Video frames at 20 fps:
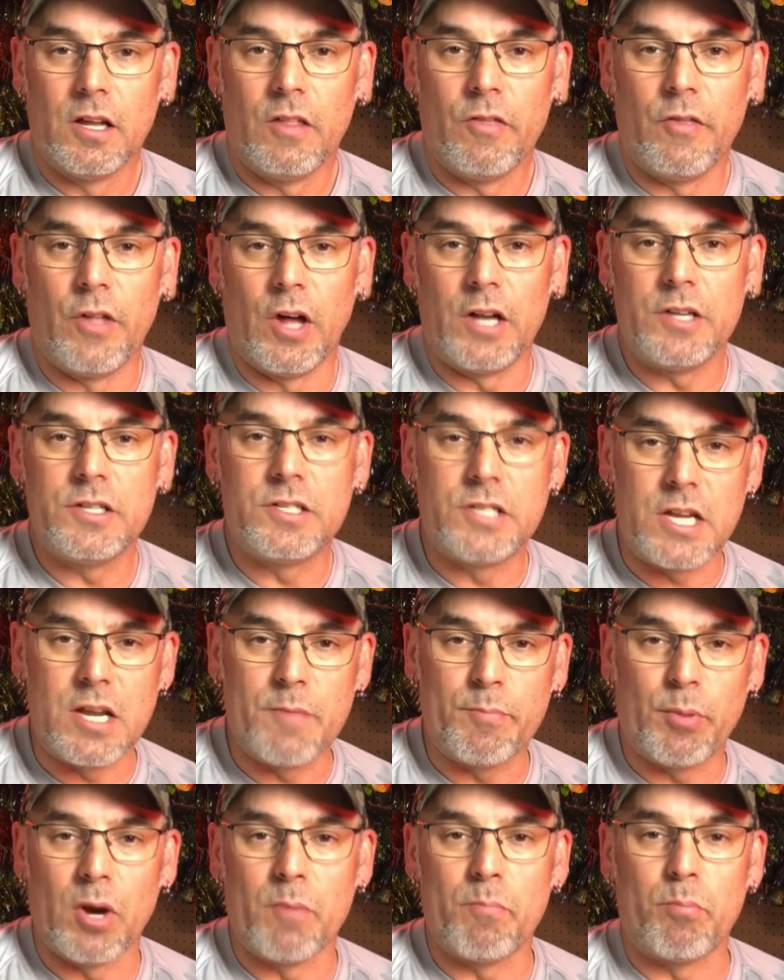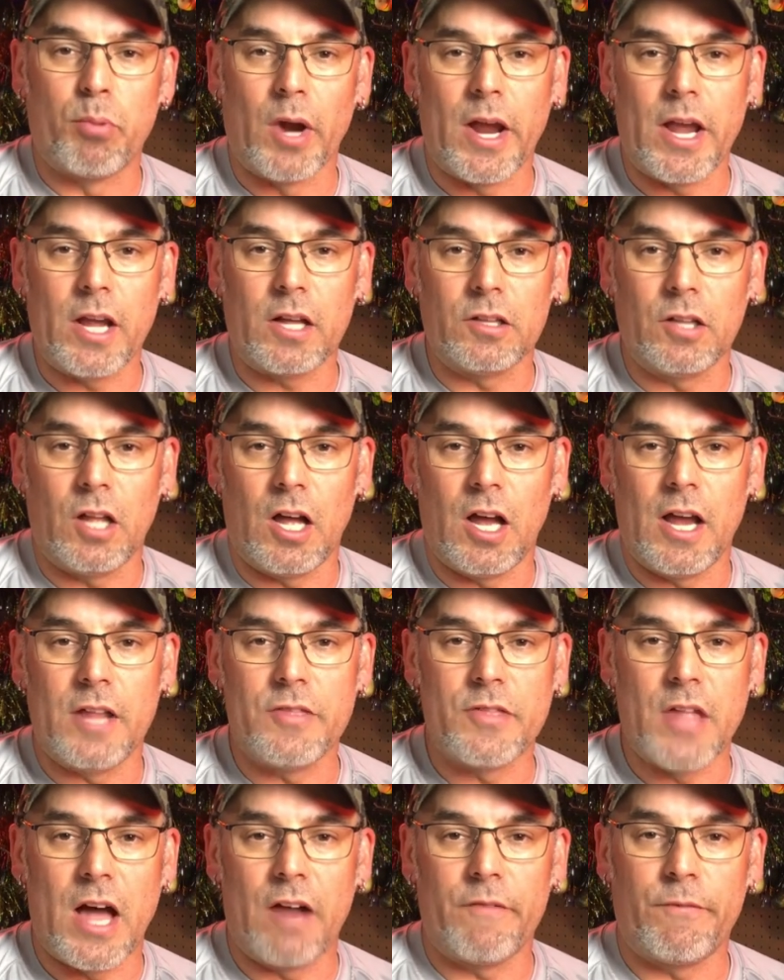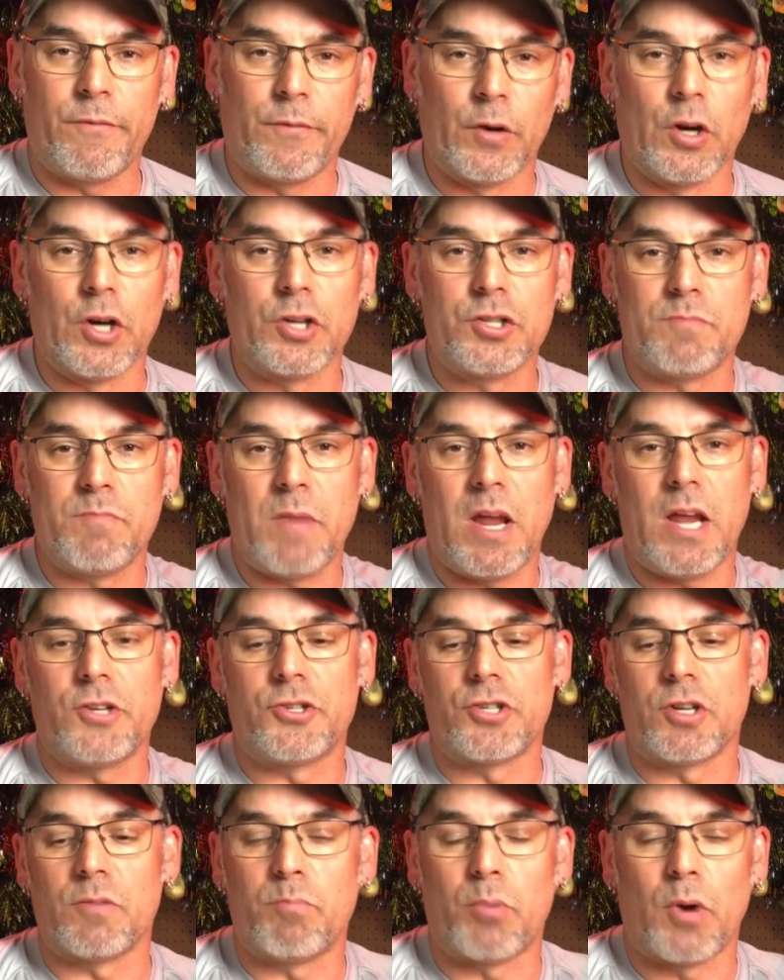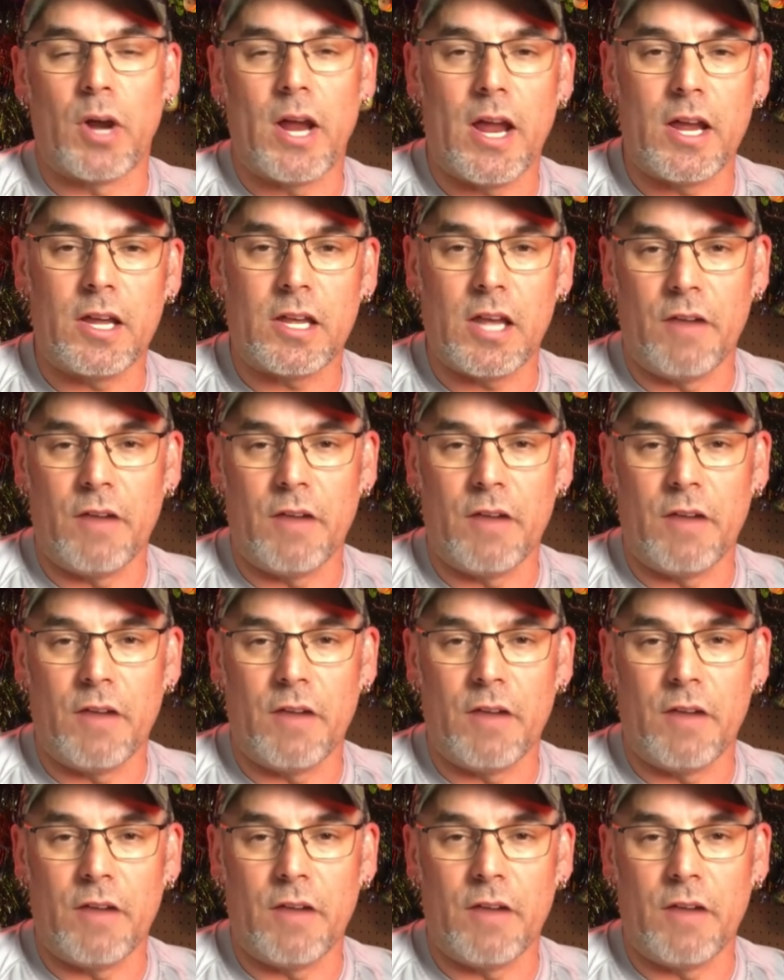the deeper break line, that first major break,